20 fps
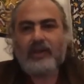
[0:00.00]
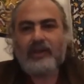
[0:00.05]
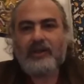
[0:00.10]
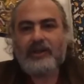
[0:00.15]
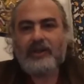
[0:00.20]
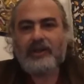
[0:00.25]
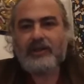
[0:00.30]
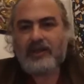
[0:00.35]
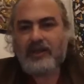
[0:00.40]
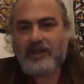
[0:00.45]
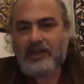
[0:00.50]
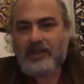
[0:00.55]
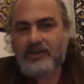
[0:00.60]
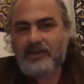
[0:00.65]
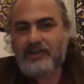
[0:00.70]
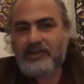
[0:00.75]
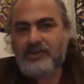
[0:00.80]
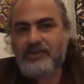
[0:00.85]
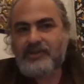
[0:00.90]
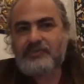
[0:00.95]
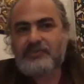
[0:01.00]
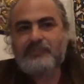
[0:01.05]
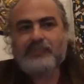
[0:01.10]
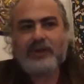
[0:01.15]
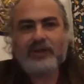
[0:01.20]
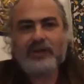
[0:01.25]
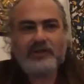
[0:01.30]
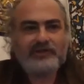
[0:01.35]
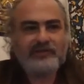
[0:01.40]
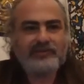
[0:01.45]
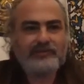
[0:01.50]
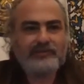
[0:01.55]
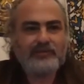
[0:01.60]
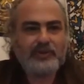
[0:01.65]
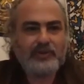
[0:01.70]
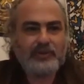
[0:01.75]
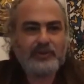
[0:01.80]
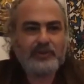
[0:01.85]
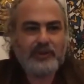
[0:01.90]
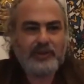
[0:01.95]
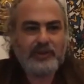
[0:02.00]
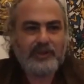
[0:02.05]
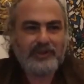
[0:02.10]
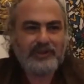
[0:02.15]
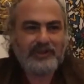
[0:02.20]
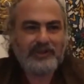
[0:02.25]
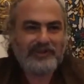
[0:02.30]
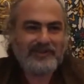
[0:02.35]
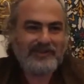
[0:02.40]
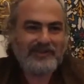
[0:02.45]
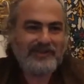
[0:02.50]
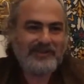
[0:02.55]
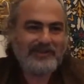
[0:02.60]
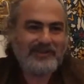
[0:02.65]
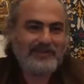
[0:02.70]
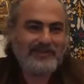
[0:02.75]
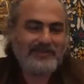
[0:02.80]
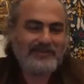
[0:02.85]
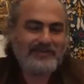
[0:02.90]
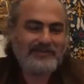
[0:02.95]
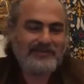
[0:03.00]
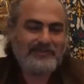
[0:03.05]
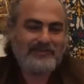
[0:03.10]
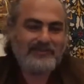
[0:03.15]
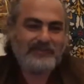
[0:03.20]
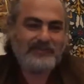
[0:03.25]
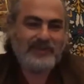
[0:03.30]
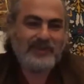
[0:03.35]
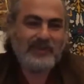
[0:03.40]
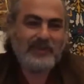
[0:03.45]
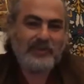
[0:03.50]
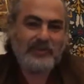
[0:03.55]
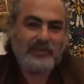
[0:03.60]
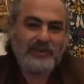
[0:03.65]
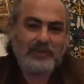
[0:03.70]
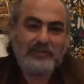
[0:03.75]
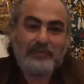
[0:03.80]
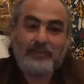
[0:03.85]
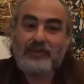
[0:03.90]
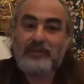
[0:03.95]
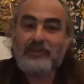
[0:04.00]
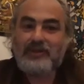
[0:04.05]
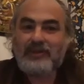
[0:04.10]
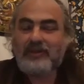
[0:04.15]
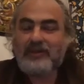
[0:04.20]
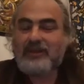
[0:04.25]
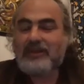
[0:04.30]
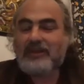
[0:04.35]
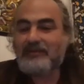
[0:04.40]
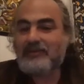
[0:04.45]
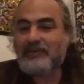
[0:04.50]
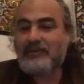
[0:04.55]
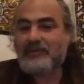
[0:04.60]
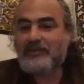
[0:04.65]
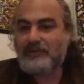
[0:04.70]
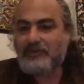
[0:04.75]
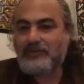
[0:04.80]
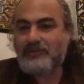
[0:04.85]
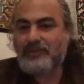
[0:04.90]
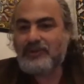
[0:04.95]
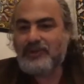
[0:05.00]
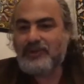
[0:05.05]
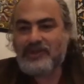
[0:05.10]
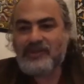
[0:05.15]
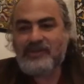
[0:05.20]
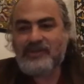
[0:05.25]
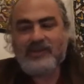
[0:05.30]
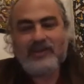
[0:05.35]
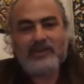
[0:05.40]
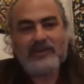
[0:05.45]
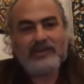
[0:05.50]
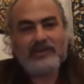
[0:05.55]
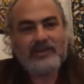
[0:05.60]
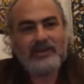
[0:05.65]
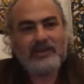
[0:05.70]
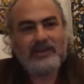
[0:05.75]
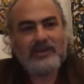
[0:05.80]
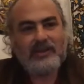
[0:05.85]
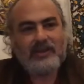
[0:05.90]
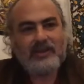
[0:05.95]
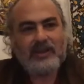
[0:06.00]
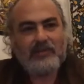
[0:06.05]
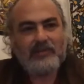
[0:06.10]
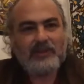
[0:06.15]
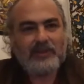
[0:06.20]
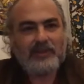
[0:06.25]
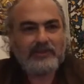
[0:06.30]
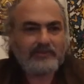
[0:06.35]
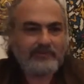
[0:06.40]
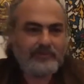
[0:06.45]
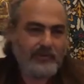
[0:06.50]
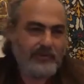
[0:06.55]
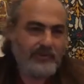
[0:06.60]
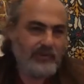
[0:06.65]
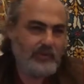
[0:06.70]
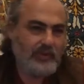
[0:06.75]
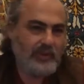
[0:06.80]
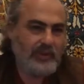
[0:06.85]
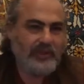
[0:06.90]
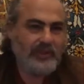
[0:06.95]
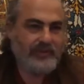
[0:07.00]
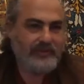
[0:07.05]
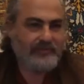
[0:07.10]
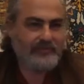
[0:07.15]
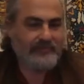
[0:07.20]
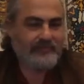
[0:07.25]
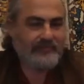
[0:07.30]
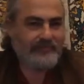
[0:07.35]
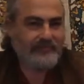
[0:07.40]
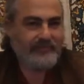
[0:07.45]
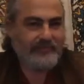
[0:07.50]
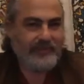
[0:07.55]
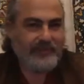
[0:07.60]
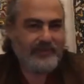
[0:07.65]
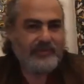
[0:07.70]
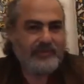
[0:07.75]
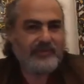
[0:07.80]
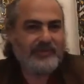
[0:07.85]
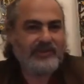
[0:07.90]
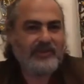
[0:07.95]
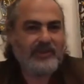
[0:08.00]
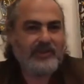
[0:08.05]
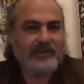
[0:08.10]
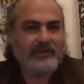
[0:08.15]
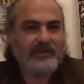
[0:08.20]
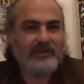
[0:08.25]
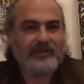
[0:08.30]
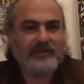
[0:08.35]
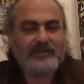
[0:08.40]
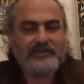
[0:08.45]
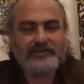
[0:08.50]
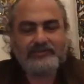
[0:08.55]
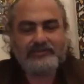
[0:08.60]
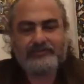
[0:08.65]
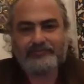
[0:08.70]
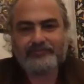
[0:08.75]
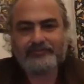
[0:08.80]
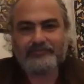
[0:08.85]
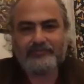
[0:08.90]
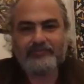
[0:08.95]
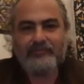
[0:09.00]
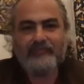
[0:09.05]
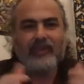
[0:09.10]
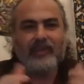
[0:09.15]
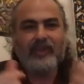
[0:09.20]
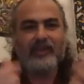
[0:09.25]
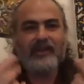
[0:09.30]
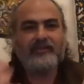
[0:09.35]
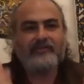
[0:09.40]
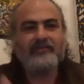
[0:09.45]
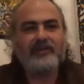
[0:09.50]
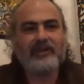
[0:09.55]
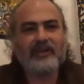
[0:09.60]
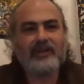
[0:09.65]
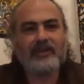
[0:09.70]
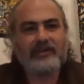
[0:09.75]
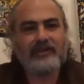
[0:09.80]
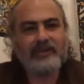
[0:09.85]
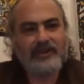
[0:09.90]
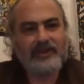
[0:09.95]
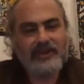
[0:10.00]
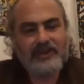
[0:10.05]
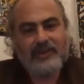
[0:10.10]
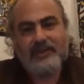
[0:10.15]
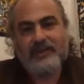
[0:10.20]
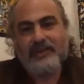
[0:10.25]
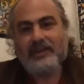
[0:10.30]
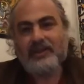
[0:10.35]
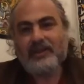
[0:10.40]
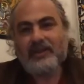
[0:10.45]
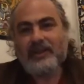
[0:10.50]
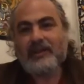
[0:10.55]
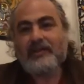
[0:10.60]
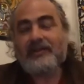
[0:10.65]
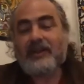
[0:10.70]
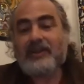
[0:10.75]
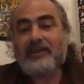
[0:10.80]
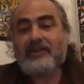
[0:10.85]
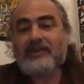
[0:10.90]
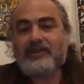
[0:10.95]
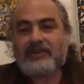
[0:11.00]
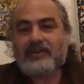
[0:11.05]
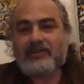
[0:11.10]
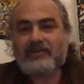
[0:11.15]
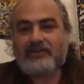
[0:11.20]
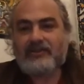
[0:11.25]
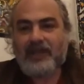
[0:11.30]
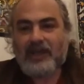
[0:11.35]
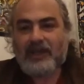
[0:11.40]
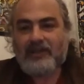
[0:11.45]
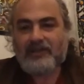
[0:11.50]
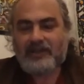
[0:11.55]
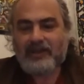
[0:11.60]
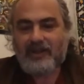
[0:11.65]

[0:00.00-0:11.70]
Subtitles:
It is part of what we go deeper in level 2 in ISTA, but of course we can, start and give a taster of that